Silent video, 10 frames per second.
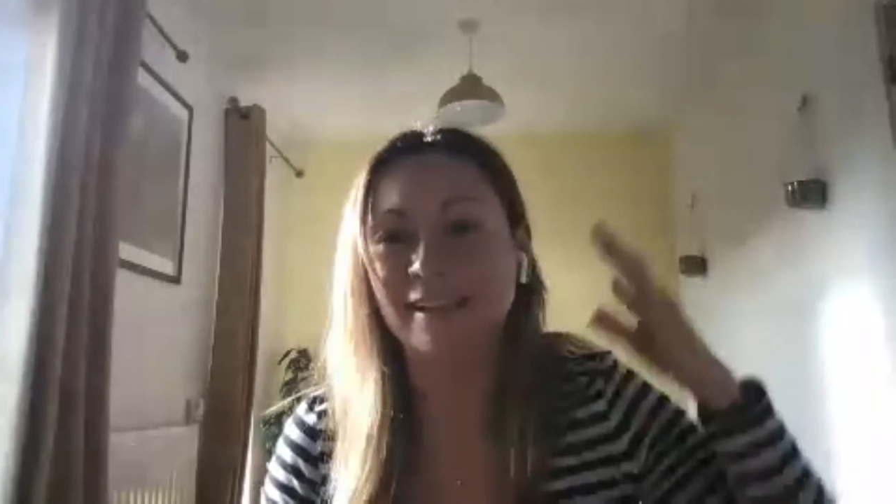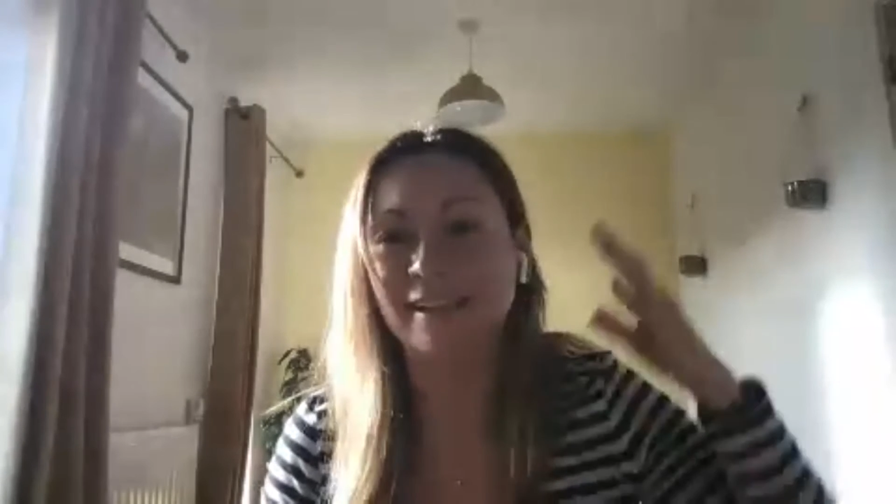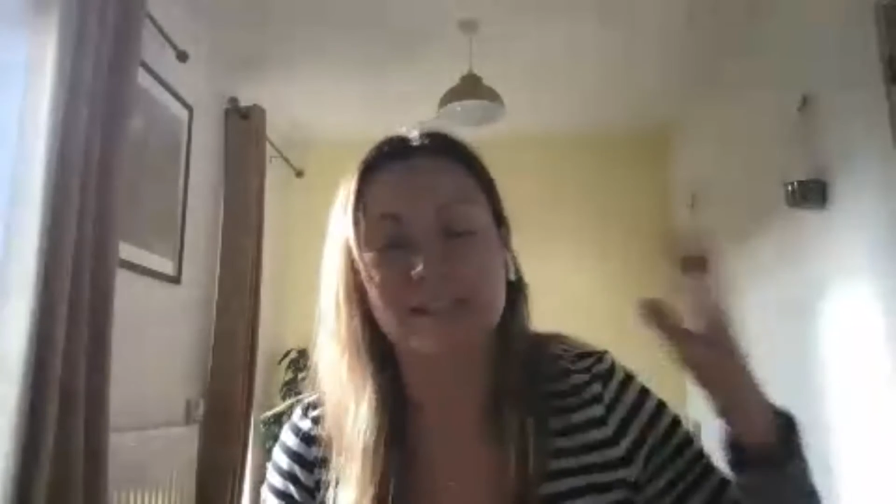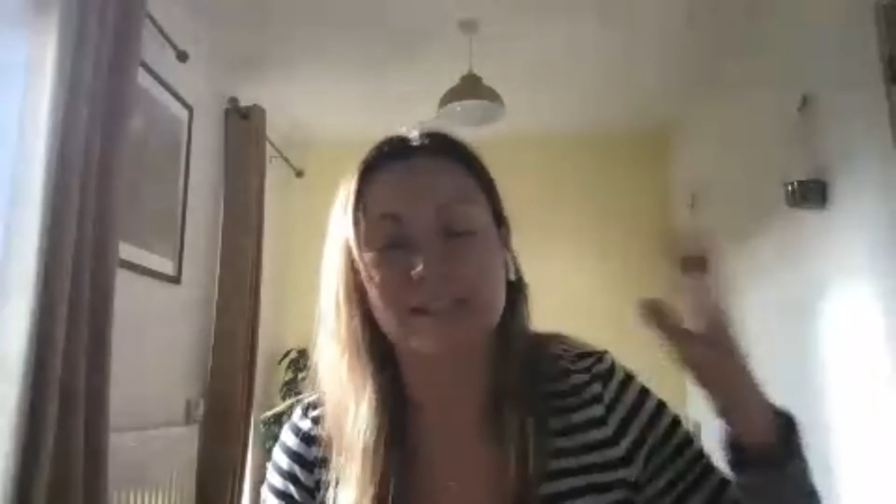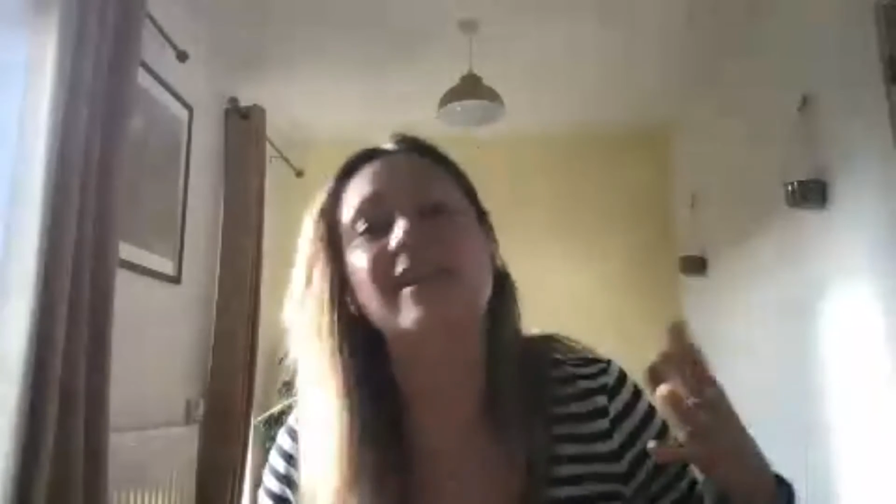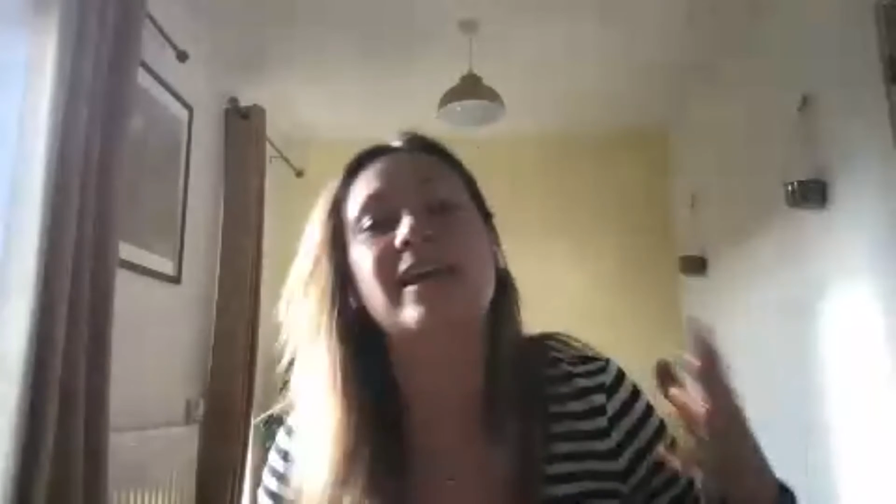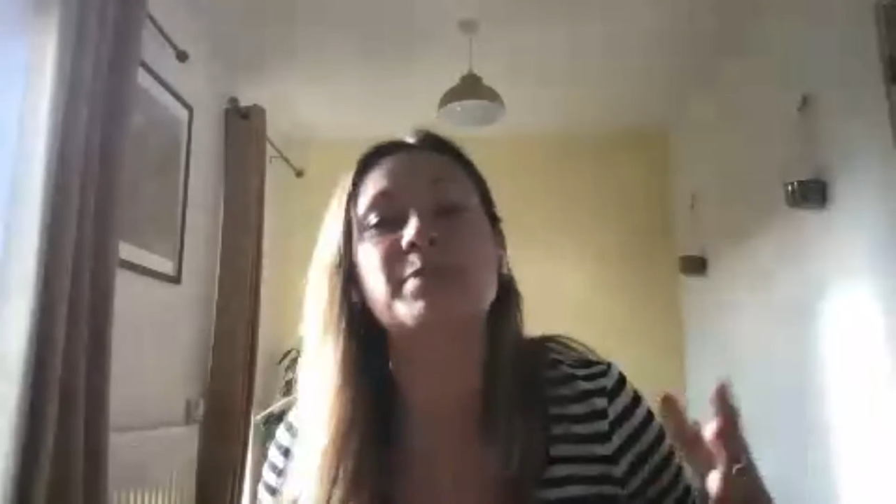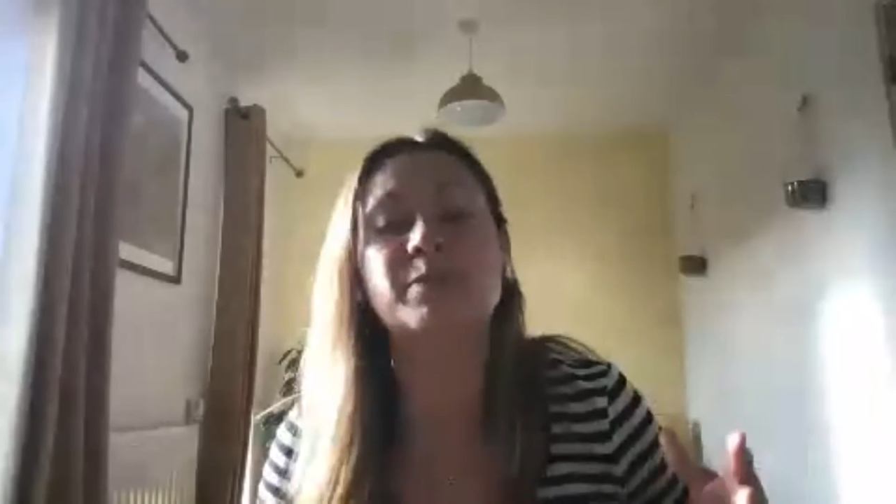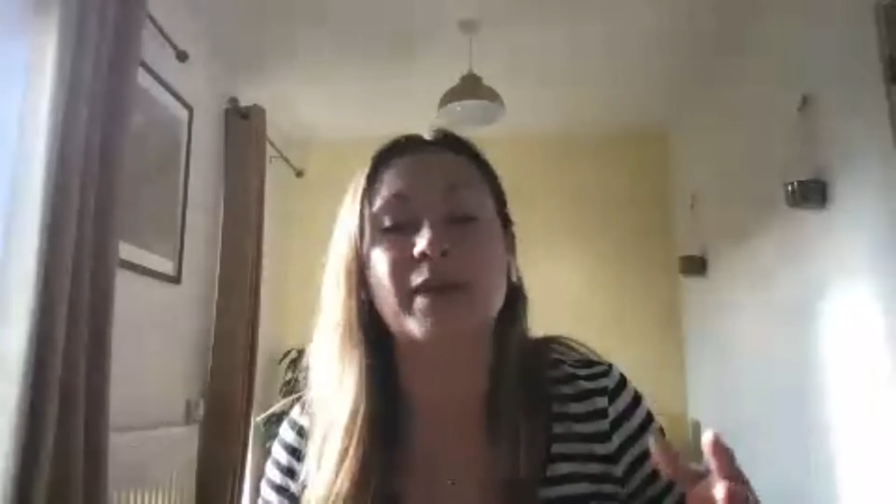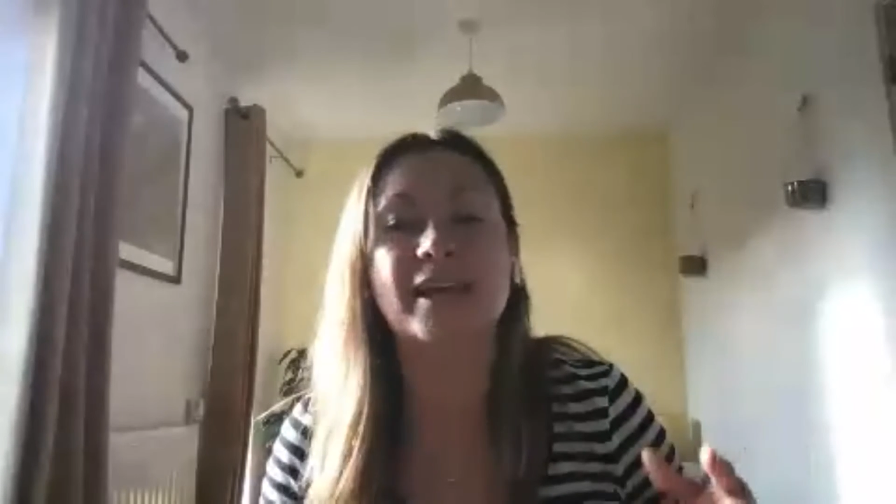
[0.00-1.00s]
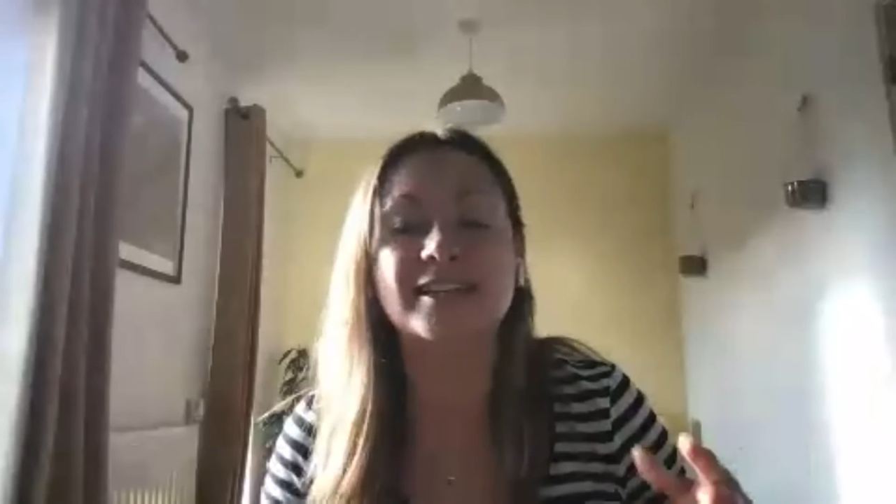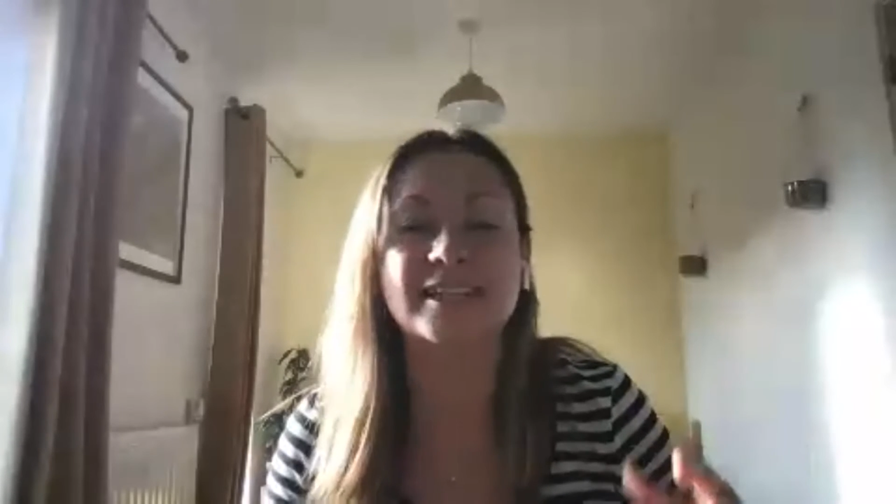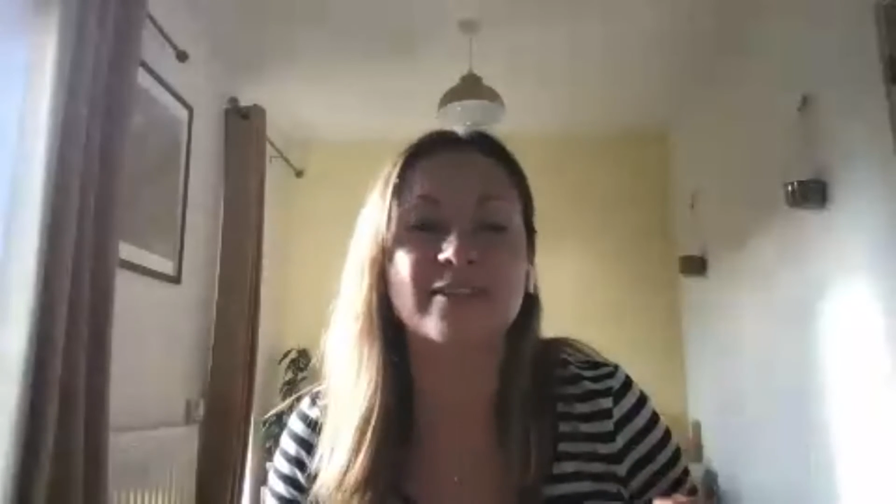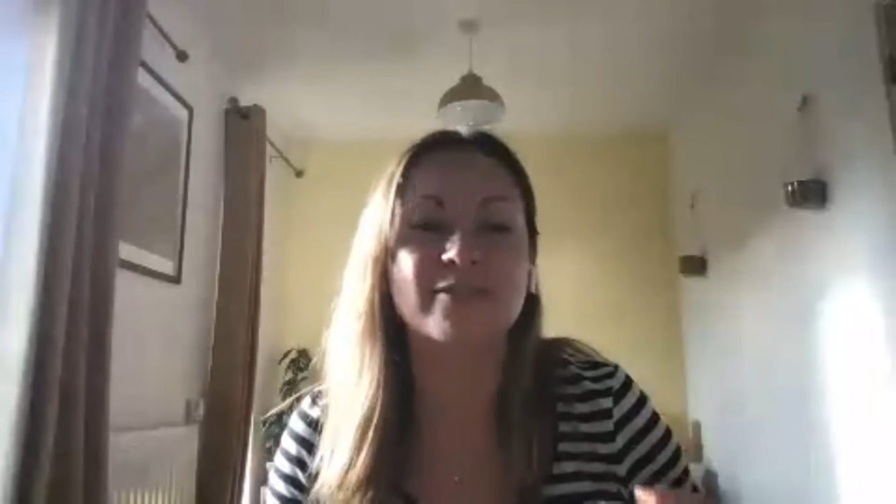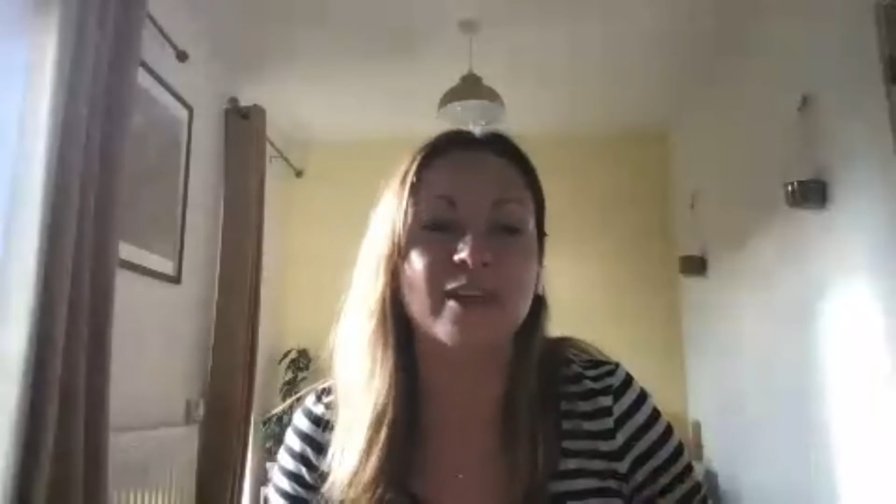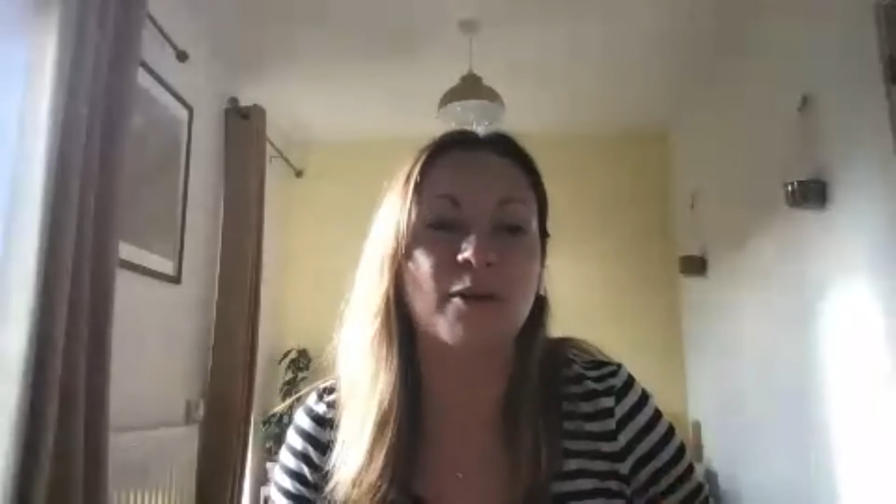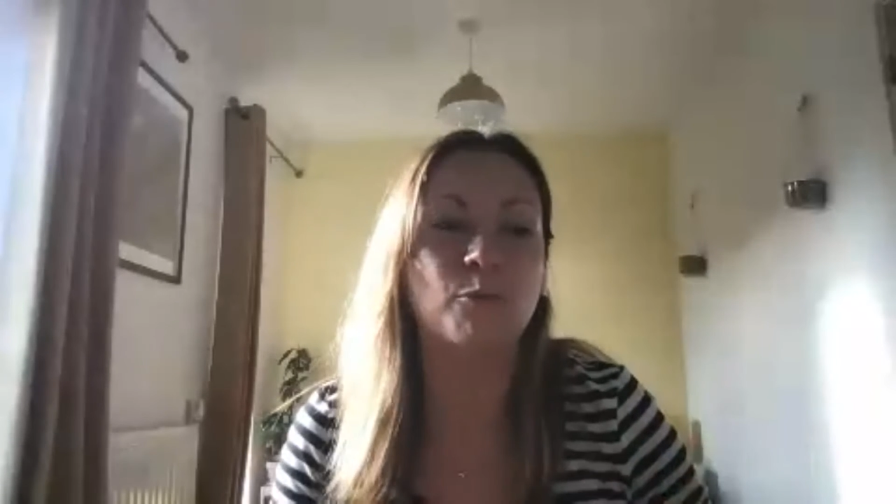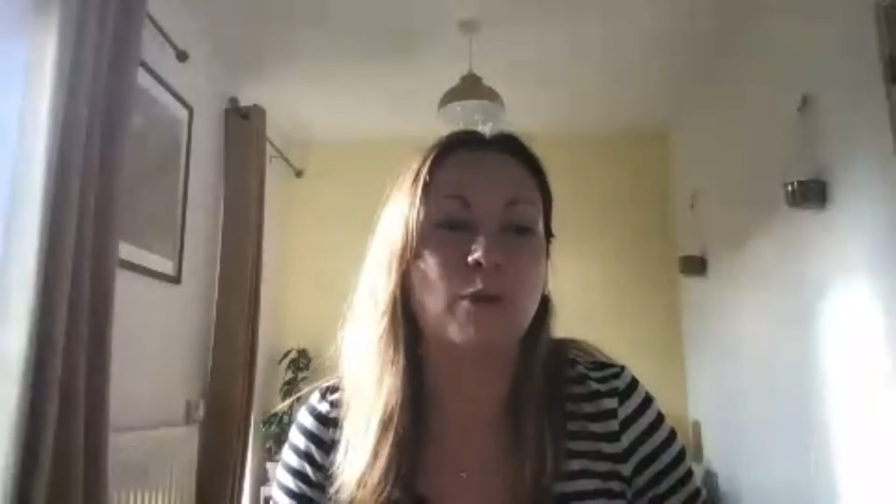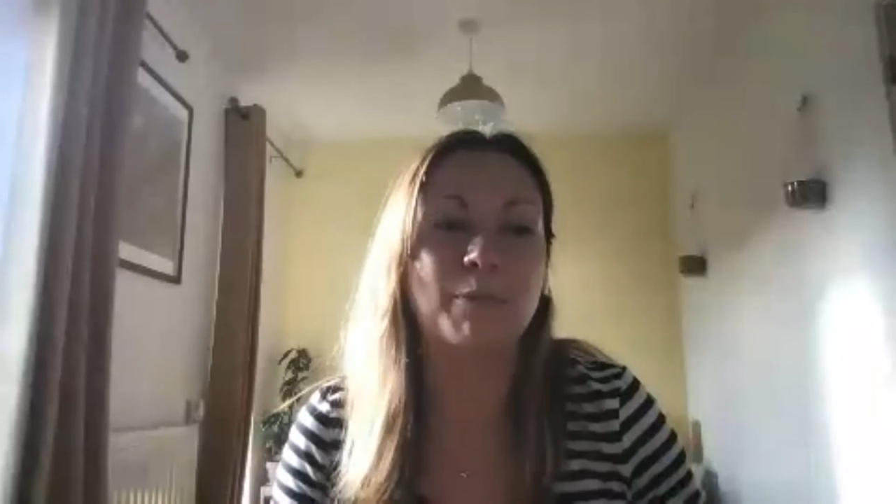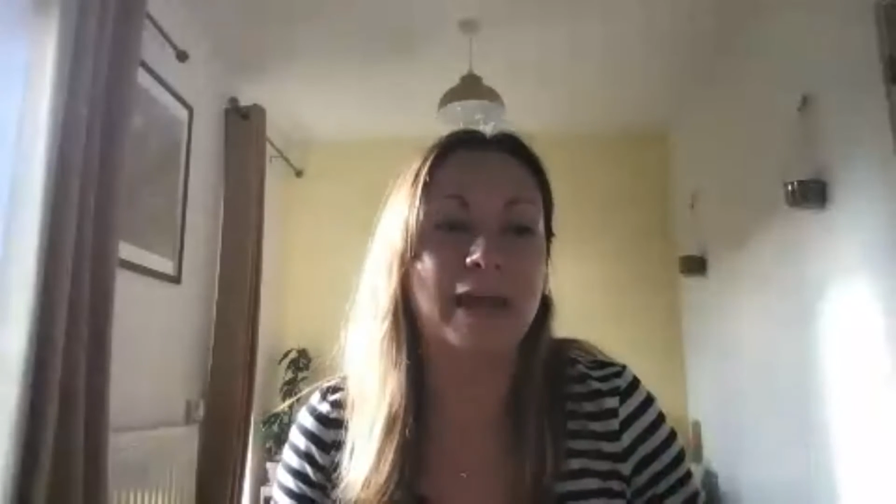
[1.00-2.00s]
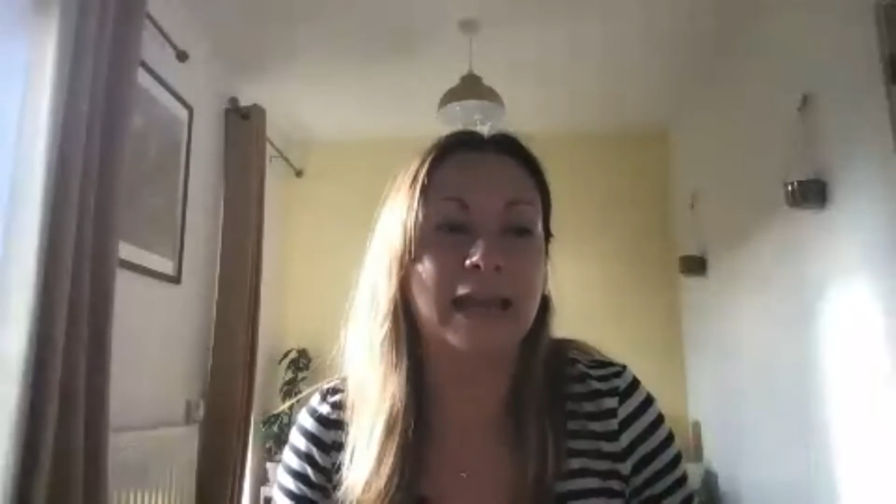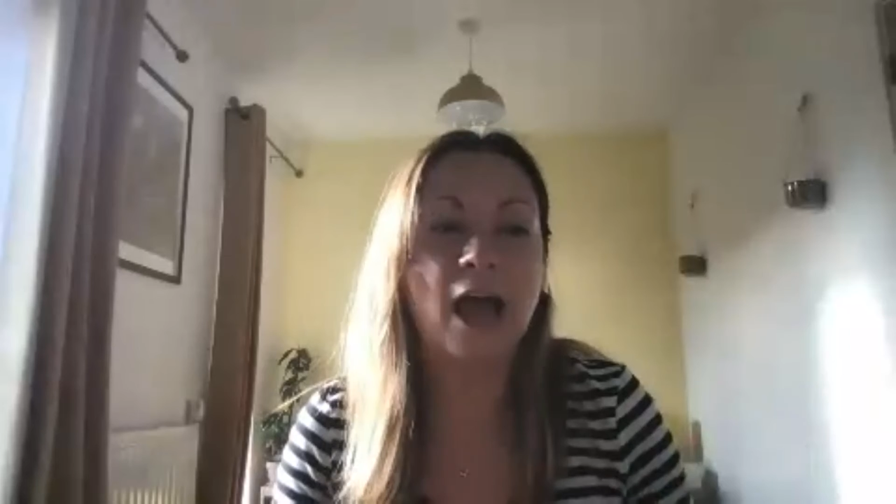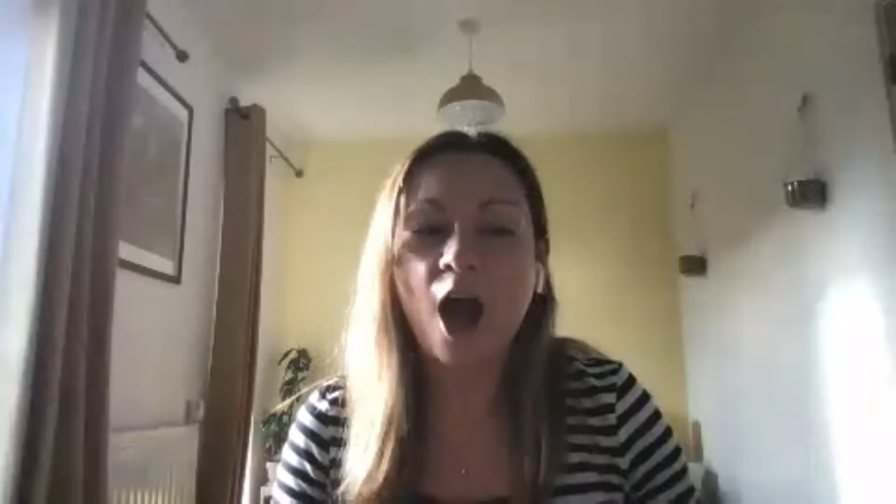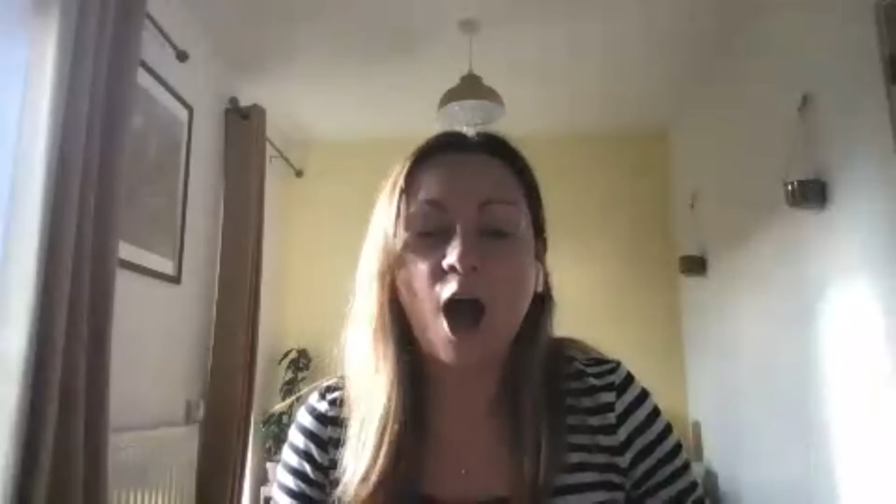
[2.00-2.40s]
obviously in their perspective that women